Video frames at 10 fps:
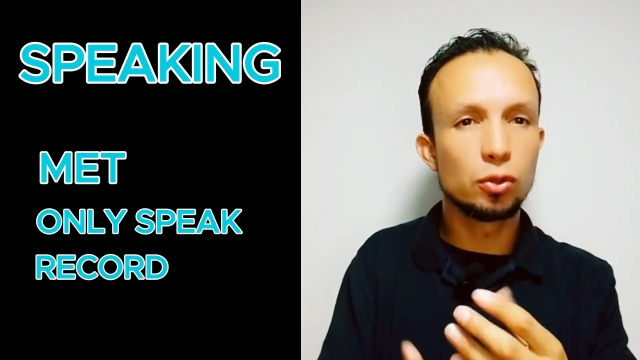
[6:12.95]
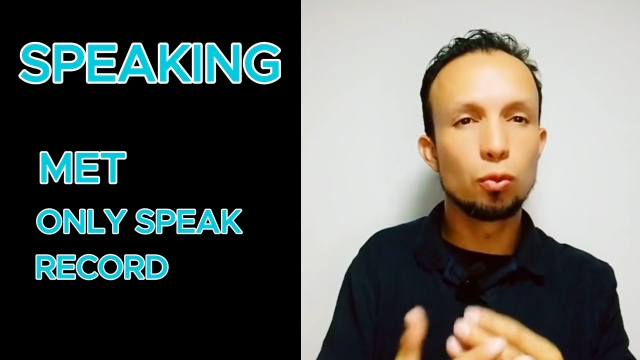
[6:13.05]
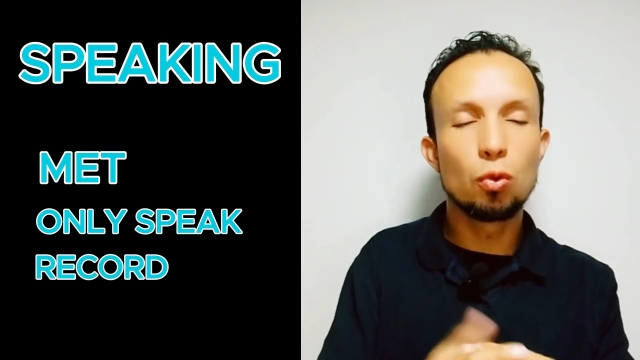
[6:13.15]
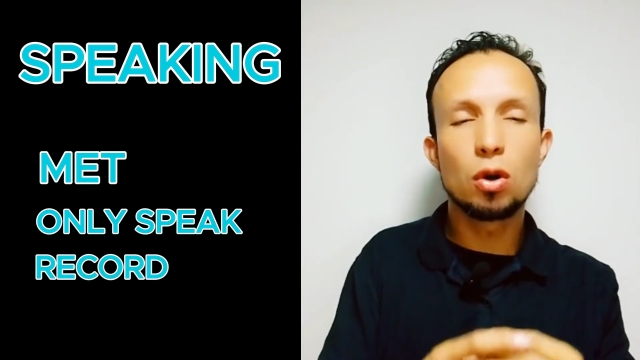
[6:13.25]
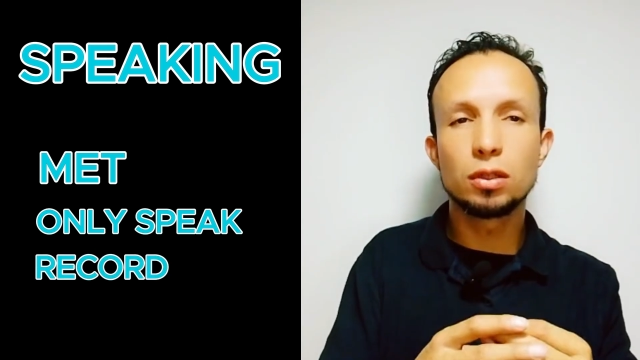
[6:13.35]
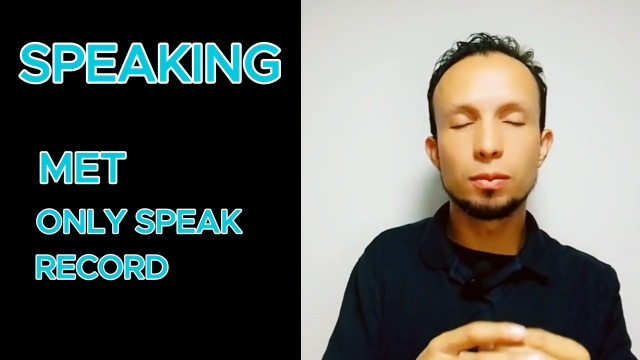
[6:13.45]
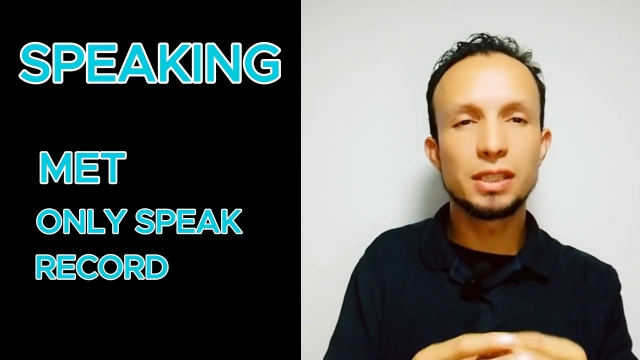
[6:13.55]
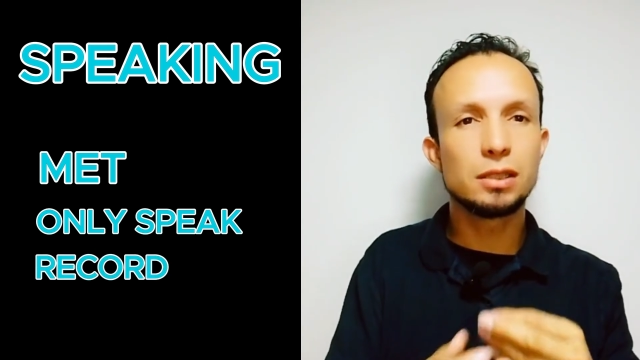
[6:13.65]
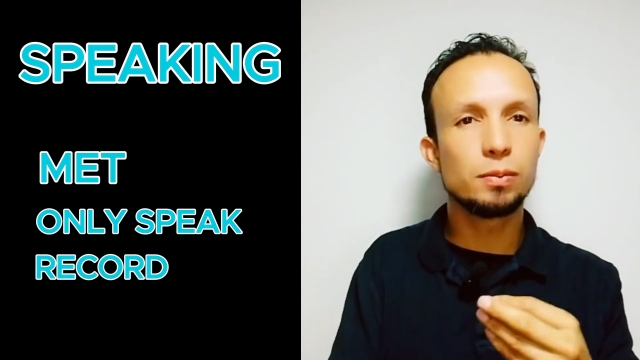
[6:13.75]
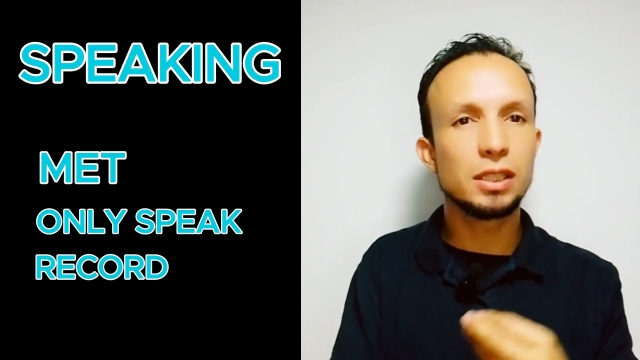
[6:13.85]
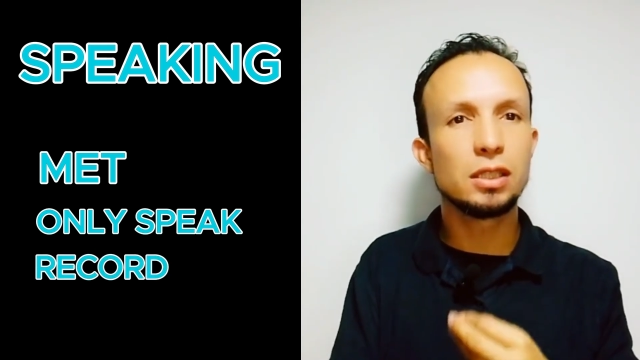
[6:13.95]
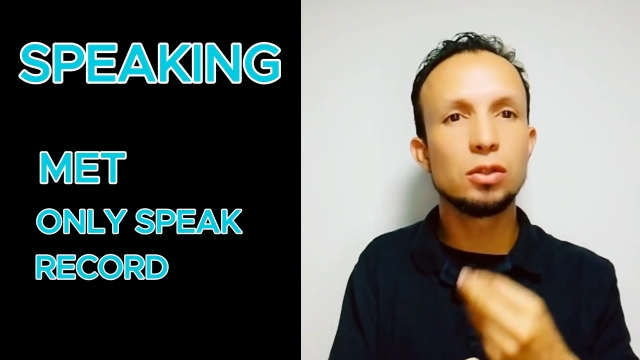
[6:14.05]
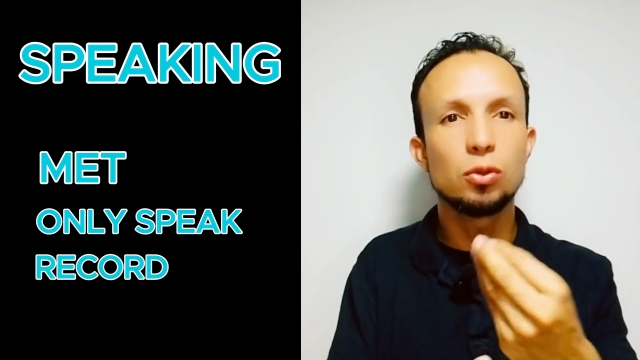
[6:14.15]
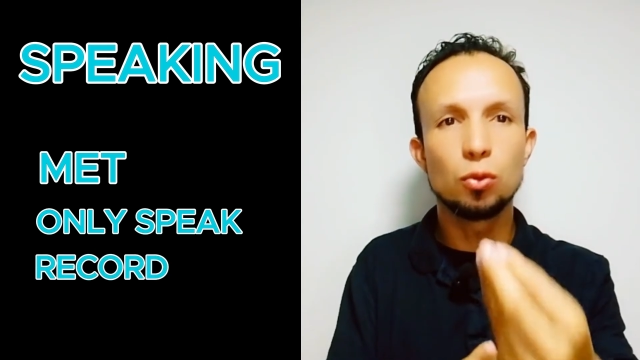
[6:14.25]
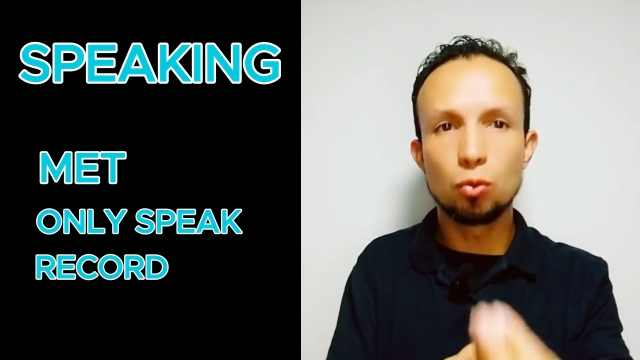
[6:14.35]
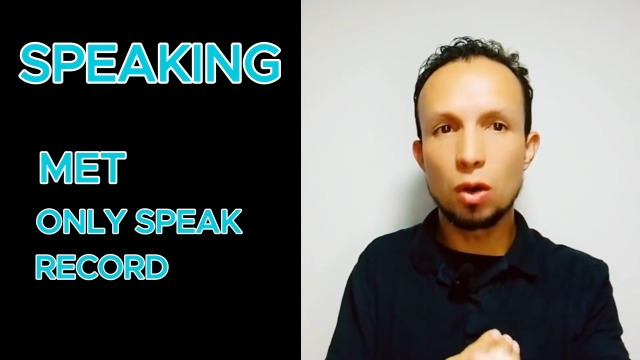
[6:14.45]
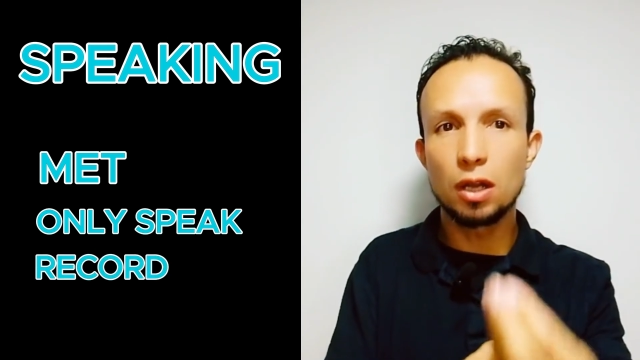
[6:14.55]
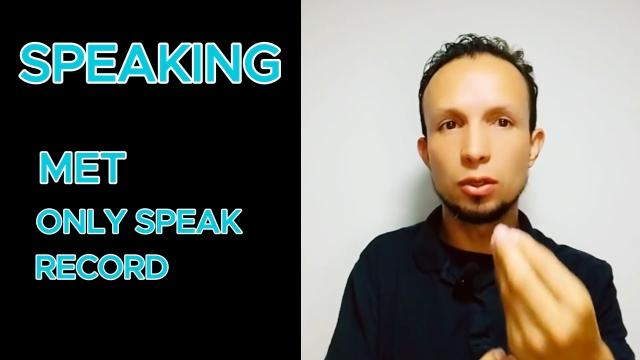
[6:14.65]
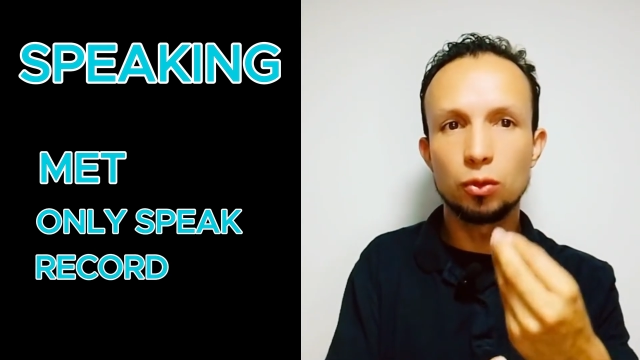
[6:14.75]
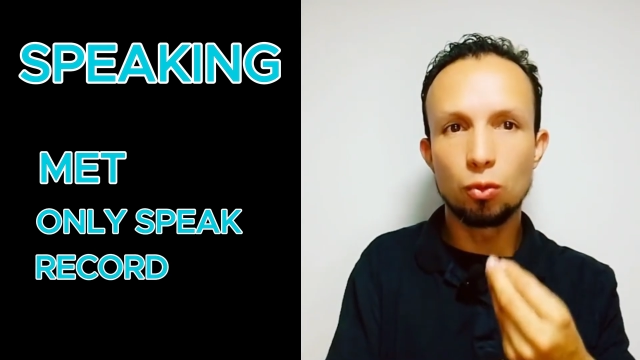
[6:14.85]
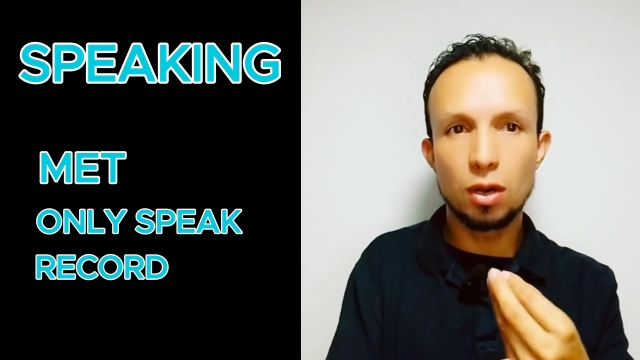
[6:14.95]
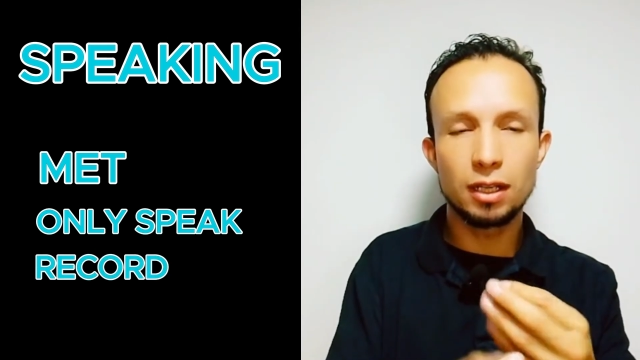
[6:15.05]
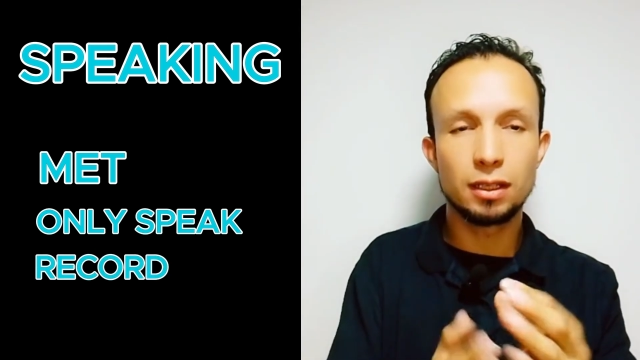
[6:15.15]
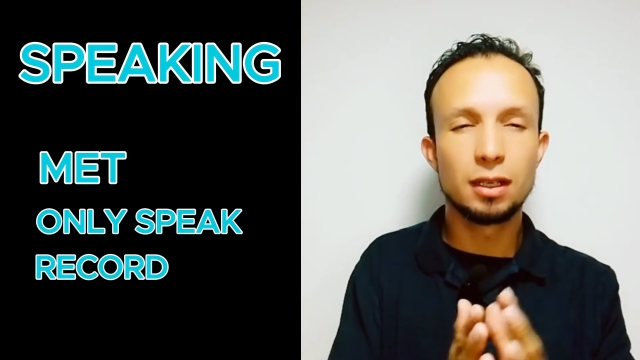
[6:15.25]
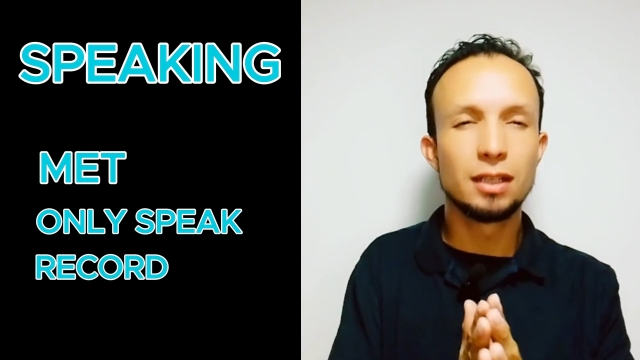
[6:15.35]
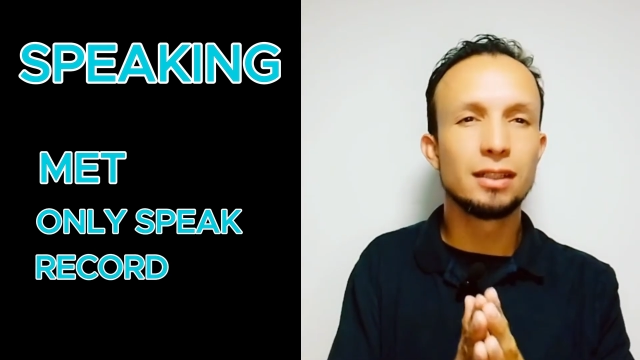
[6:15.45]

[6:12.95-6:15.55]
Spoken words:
You won't be speaking to one-on-one.